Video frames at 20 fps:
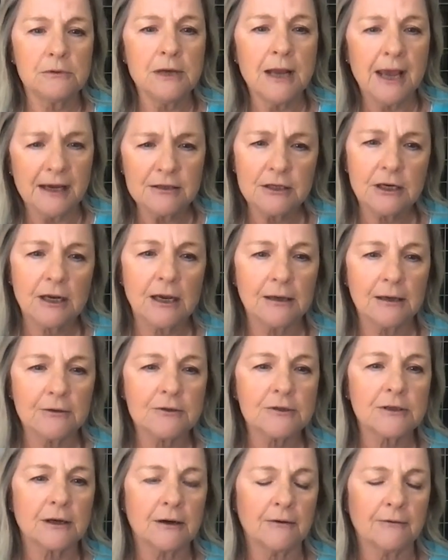educate
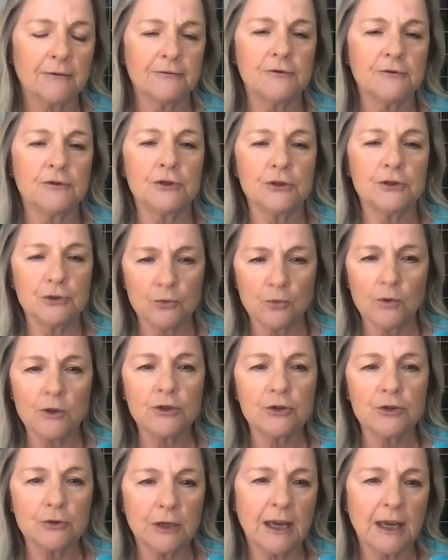yourself, do
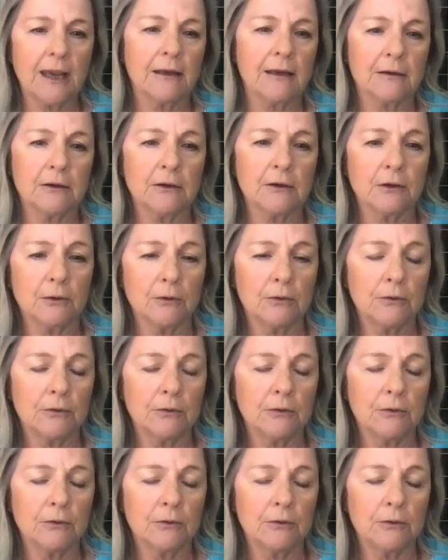what you can do.